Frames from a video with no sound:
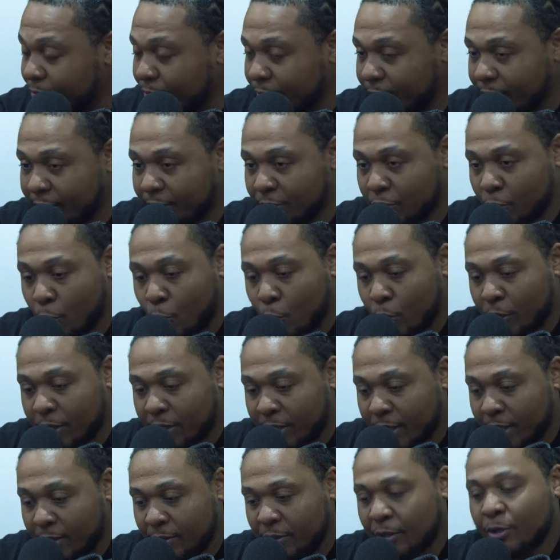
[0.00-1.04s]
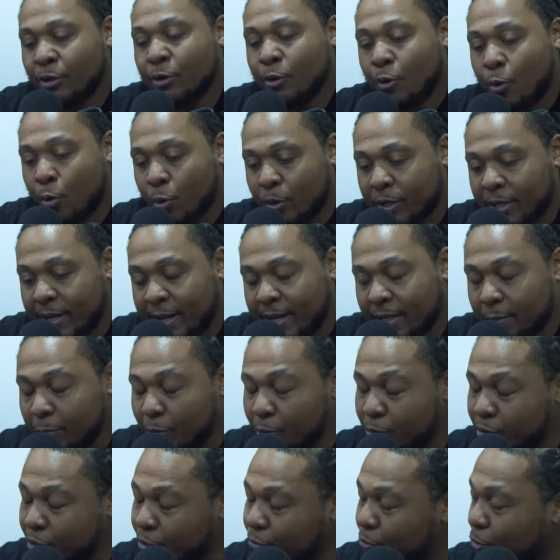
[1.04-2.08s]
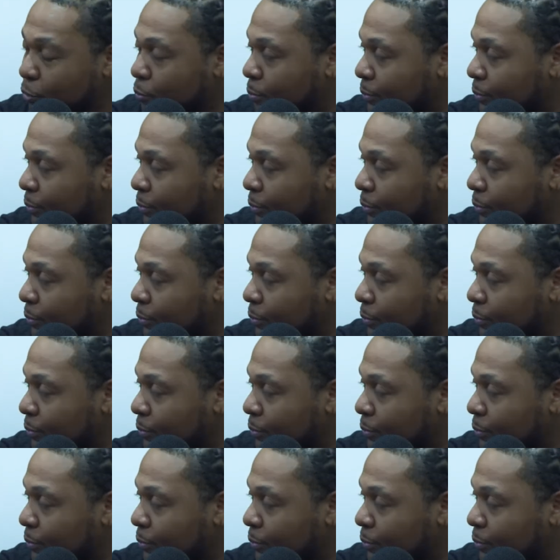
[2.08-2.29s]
Yeah, it's organic music group.